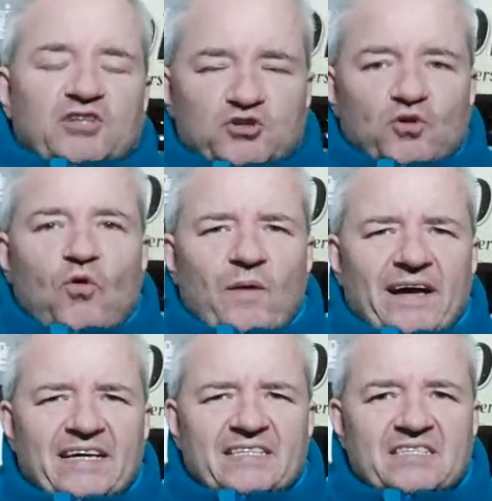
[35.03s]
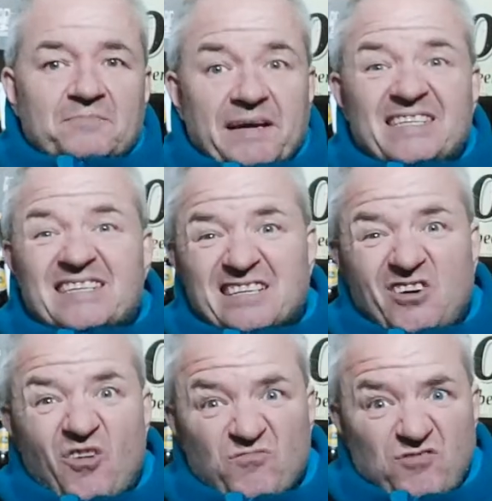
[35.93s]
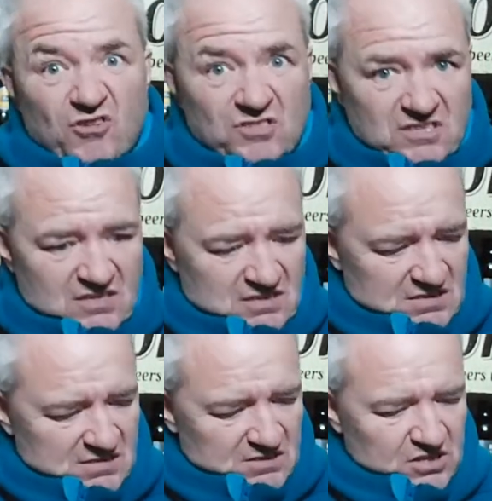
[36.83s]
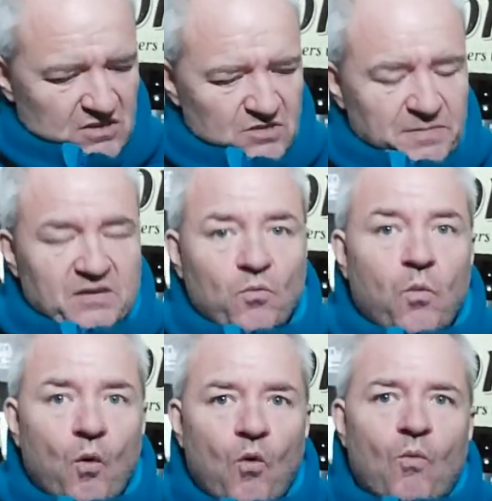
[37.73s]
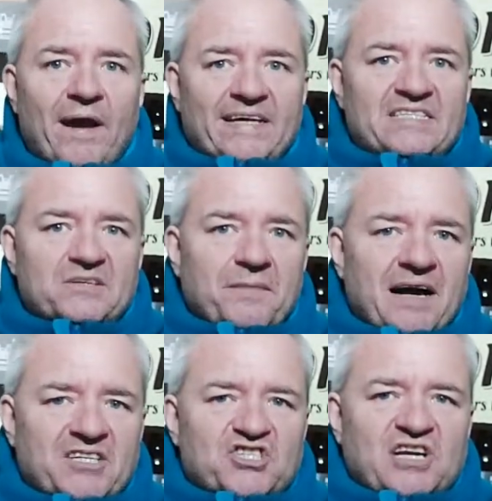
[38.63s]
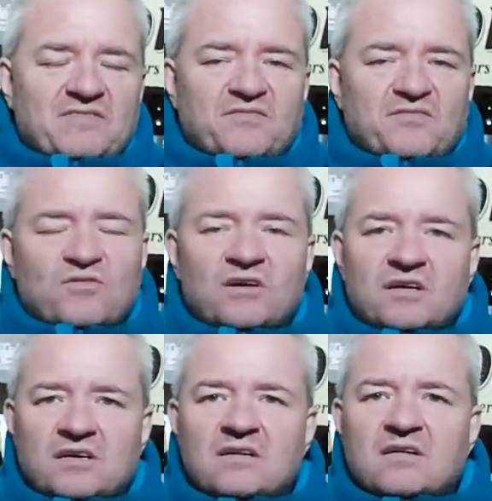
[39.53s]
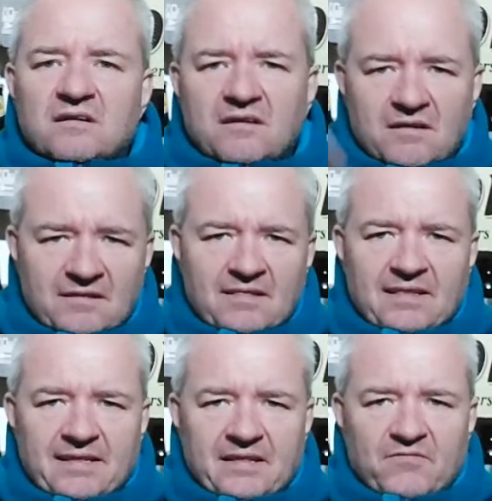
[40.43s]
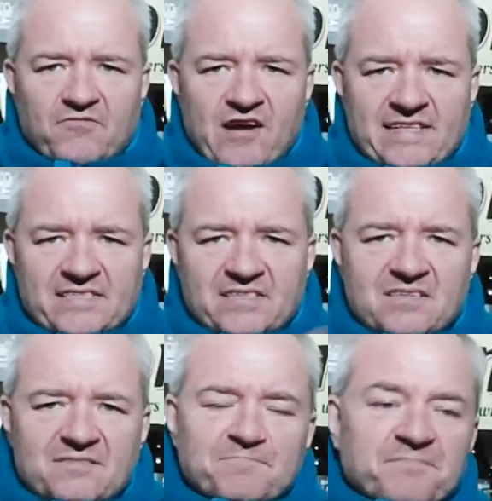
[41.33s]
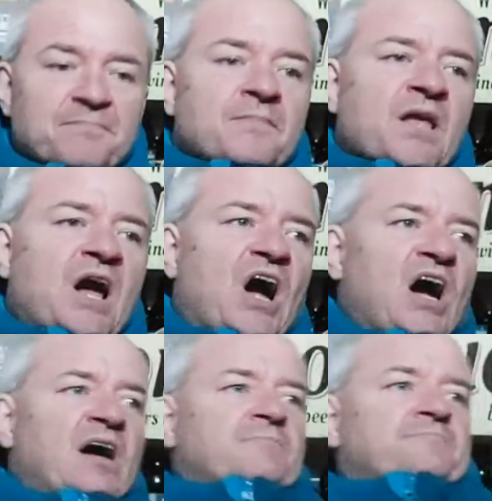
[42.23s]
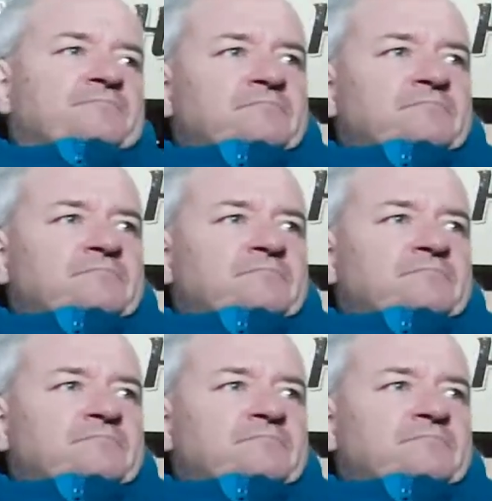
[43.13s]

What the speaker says: doorway is, has basically gone rotten. So there's been a walkway into my shed for little friends. Yeah,